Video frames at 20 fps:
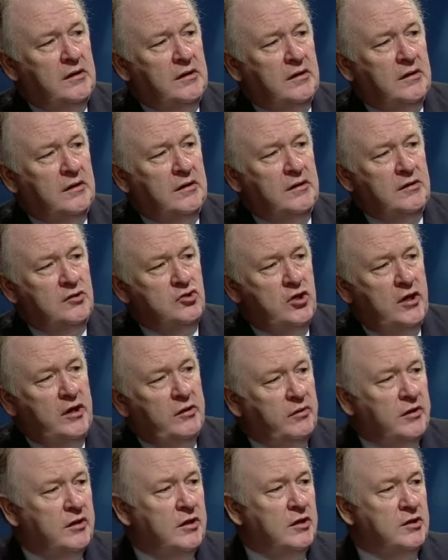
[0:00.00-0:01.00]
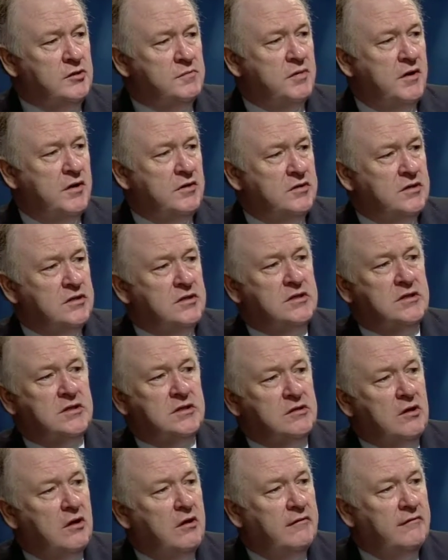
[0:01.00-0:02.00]
in chairing those processes,
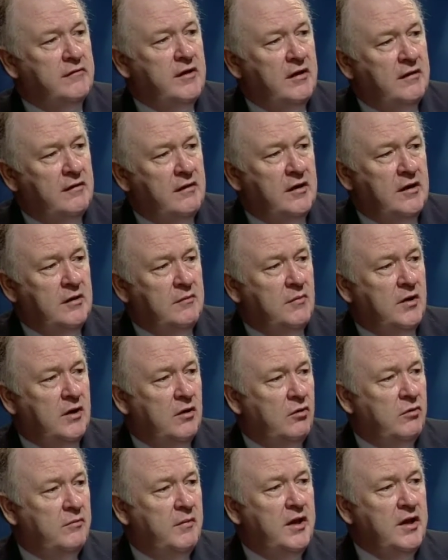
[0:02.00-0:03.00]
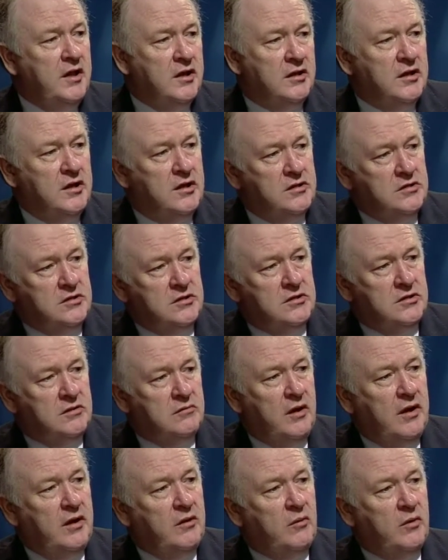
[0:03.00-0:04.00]
as I've done on many occasions,
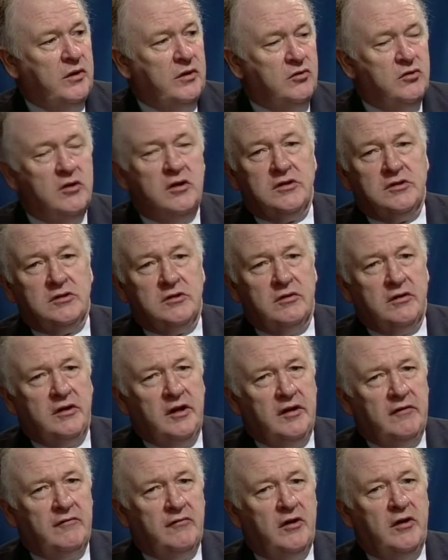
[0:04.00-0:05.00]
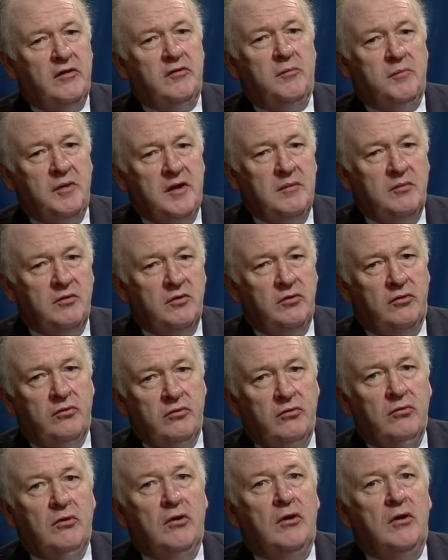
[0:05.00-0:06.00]
how one tries to identify the people
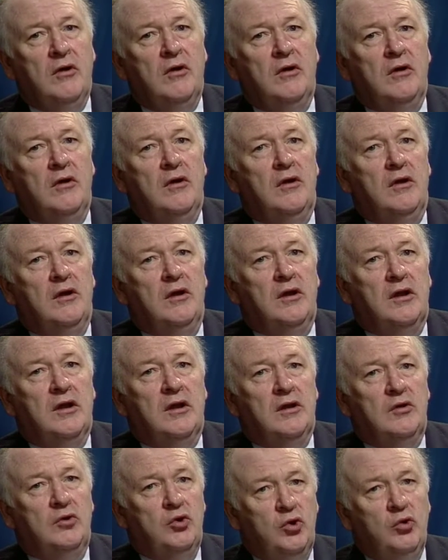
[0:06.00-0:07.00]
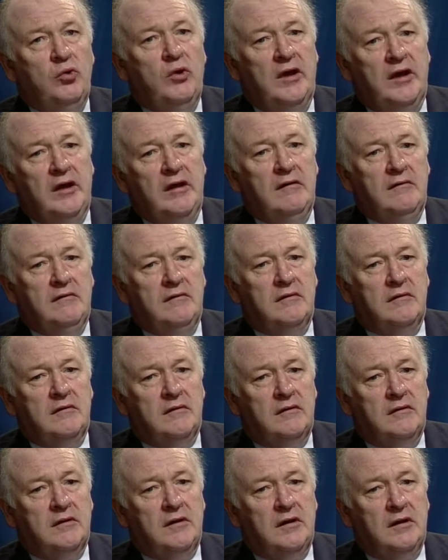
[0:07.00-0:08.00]
who do have
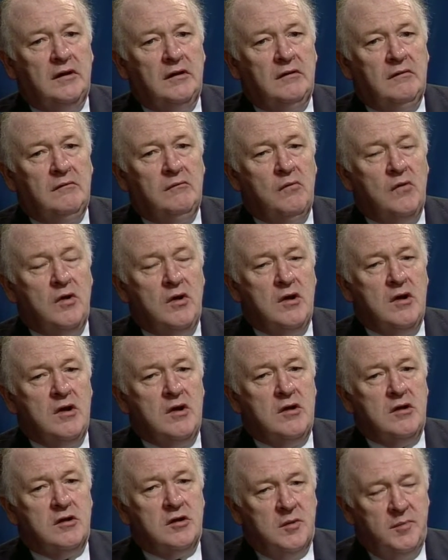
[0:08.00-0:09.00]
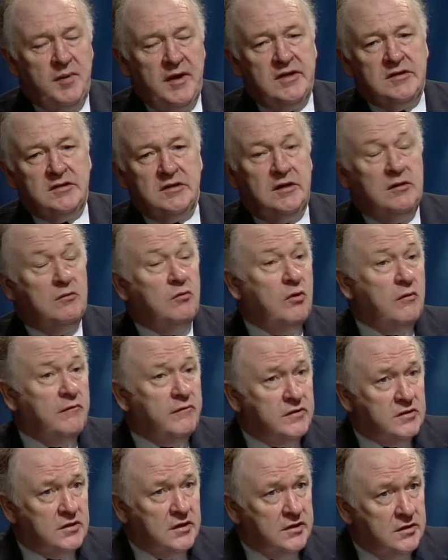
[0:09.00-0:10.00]
capacity.
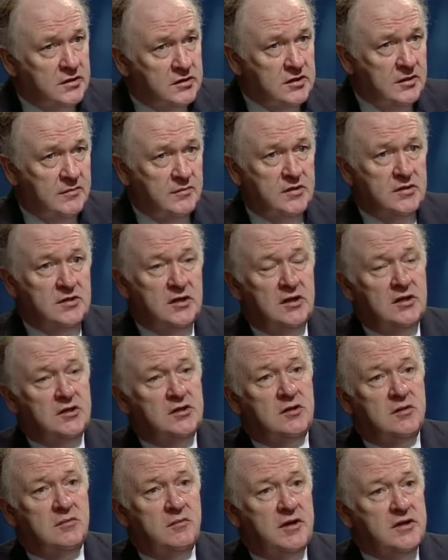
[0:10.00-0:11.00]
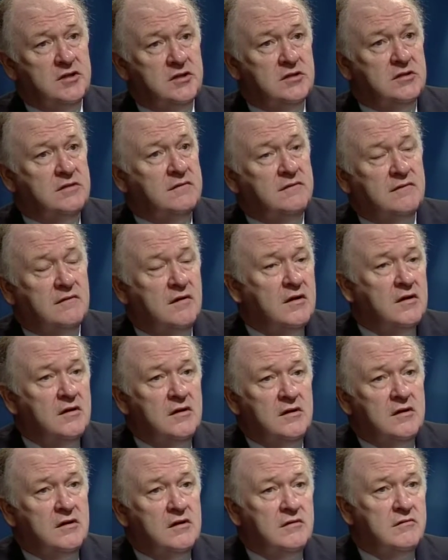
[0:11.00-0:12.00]
Obviously, to some extent, it's on the basis of
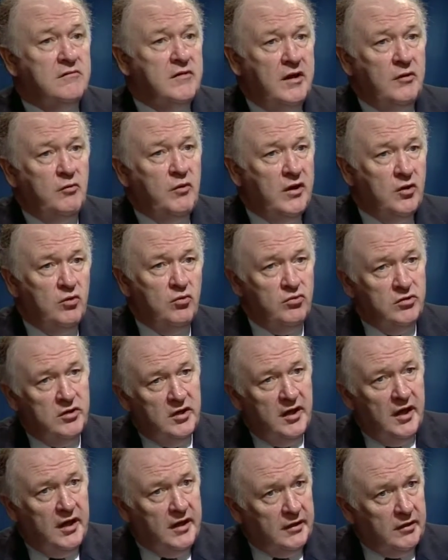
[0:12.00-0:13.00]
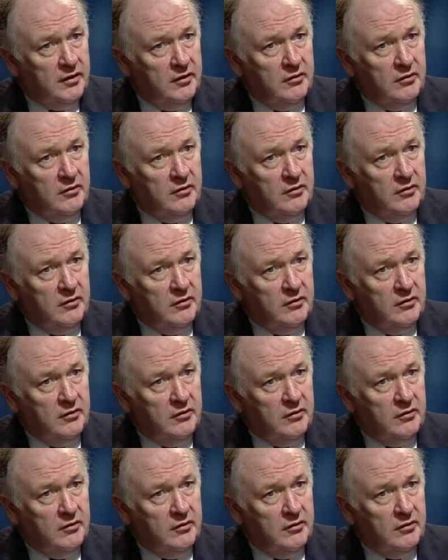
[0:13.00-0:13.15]
their record to date.